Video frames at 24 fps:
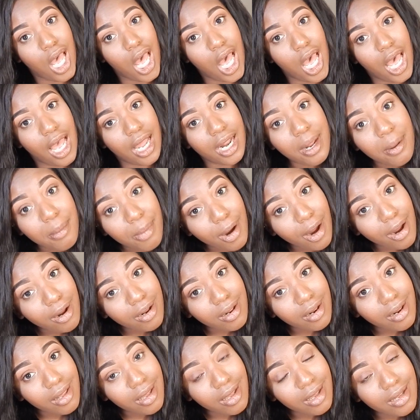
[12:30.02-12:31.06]
honey
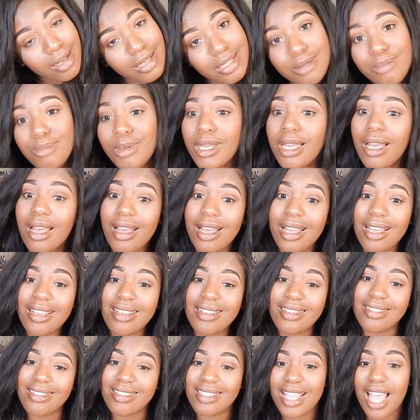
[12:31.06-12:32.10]
brown it is,
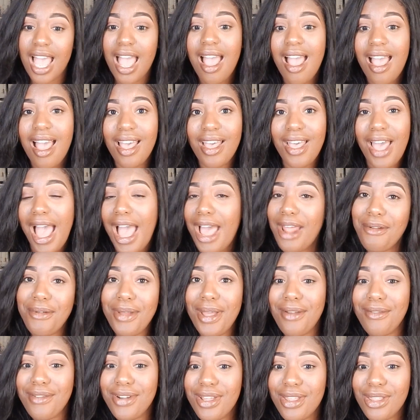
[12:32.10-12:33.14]
because I don't
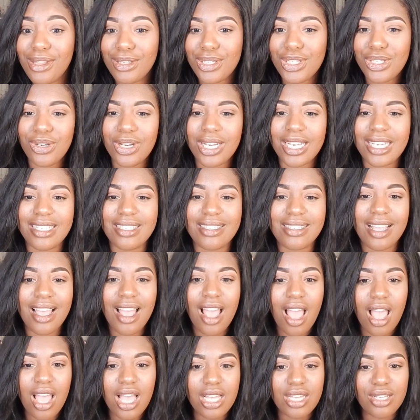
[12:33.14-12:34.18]
have another choice.
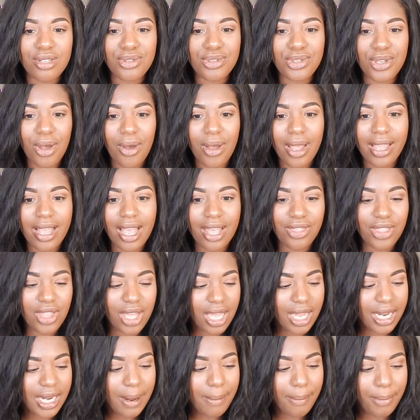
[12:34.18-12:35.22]
So I got the
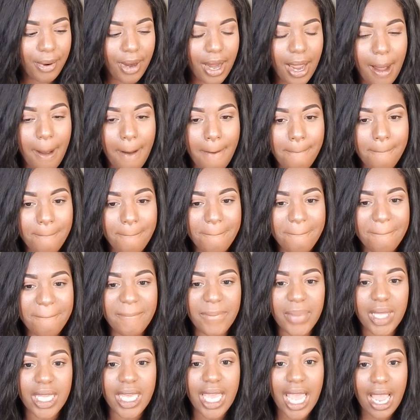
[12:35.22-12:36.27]
honey brown,
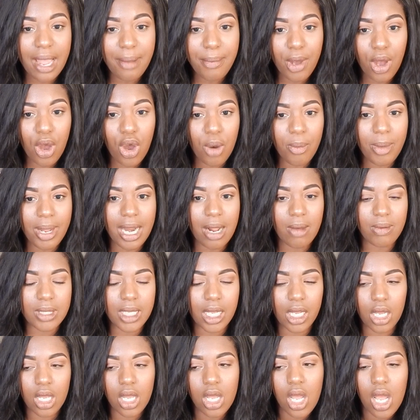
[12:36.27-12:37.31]
came home, and I was
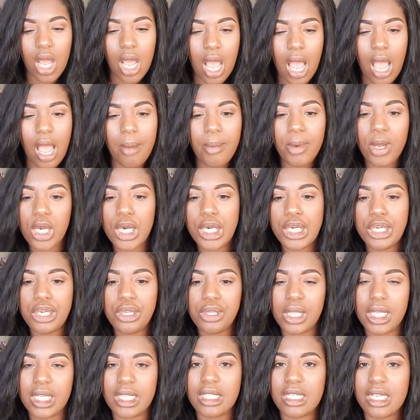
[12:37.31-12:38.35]
like, how am I going to
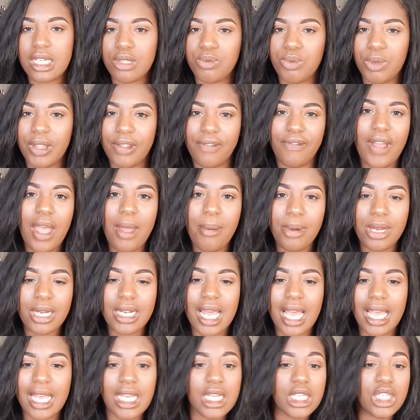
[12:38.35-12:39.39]
do this? Because with the fabric
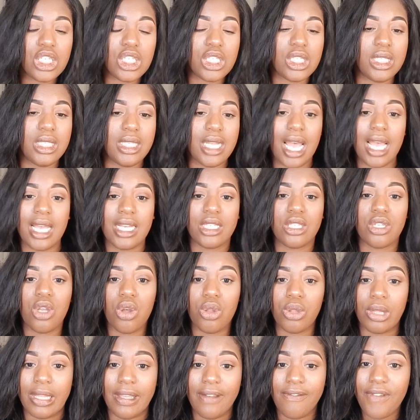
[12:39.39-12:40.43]
dye, it just dyes
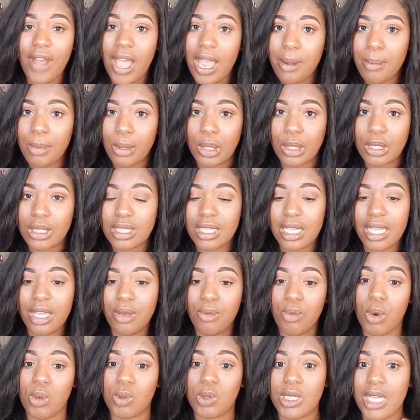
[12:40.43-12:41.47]
only fibers. It
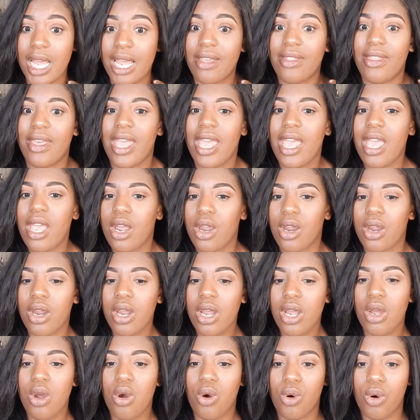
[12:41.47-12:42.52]
won't dye the hair
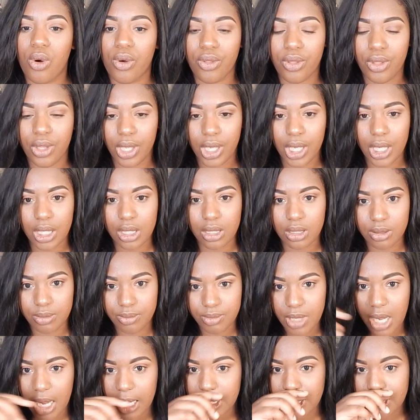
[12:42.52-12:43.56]
or the
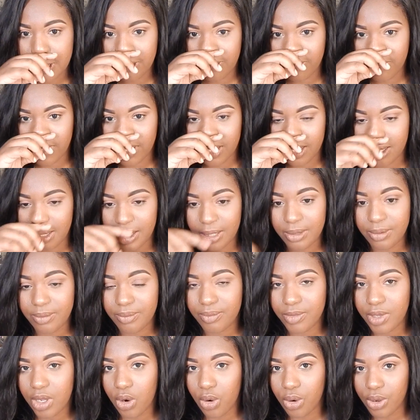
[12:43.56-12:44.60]
knots of
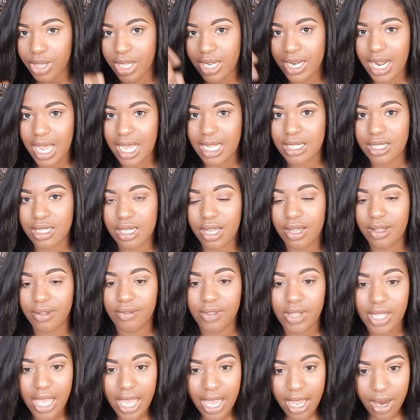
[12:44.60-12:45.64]

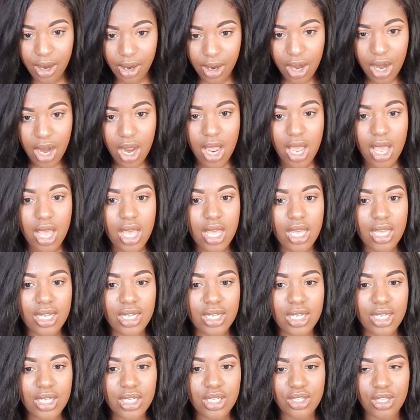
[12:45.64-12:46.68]
the hair.
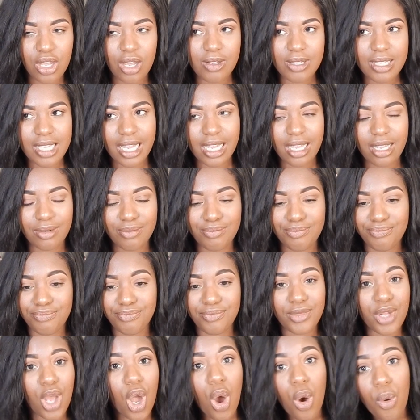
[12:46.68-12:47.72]
So I was like,
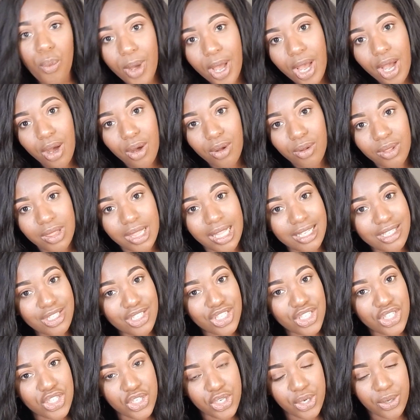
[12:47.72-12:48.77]
oh well, let's
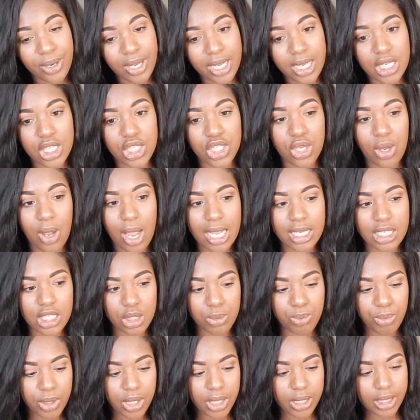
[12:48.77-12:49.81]
just do it. So I
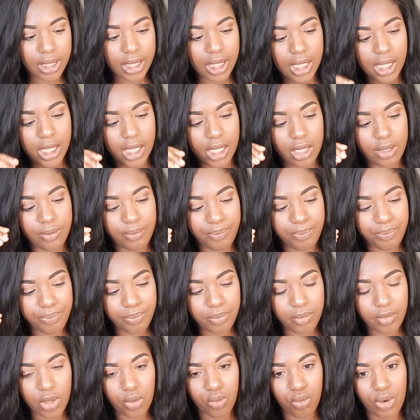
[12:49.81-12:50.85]
just put the
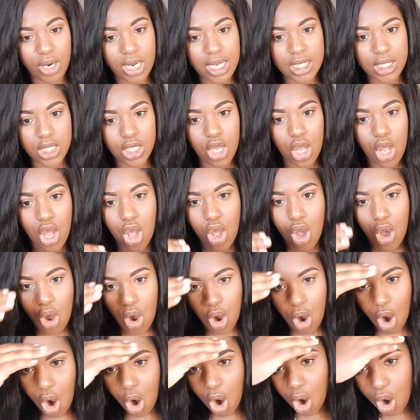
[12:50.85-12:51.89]
rinse
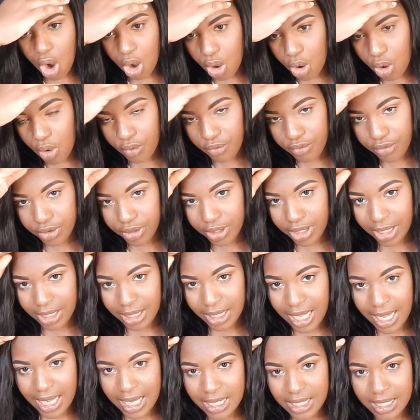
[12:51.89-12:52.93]
all over the
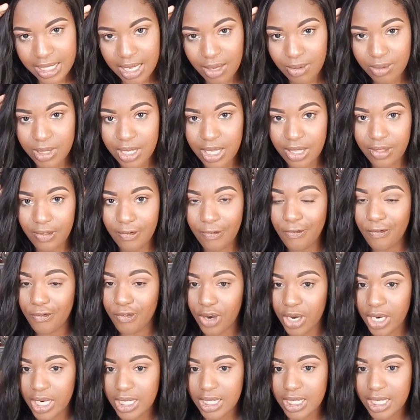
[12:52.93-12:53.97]
lace that was in the
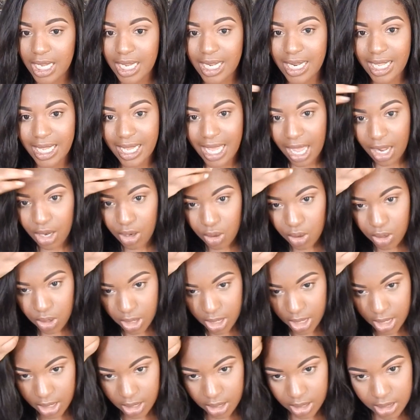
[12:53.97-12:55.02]
front, and it got
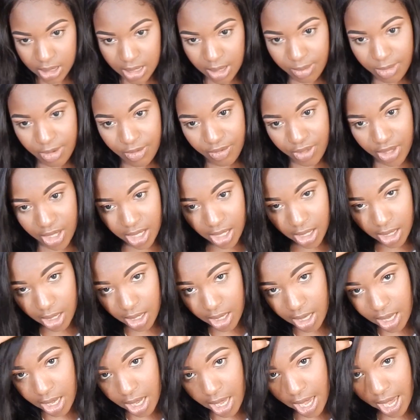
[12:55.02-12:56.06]
on some of
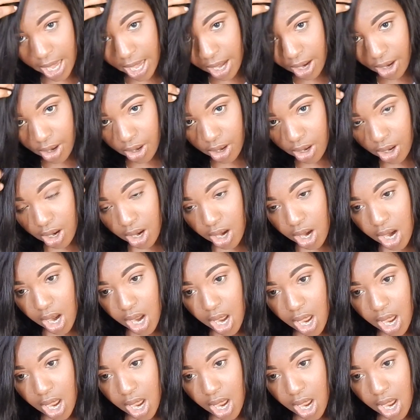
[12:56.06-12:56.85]
the hair,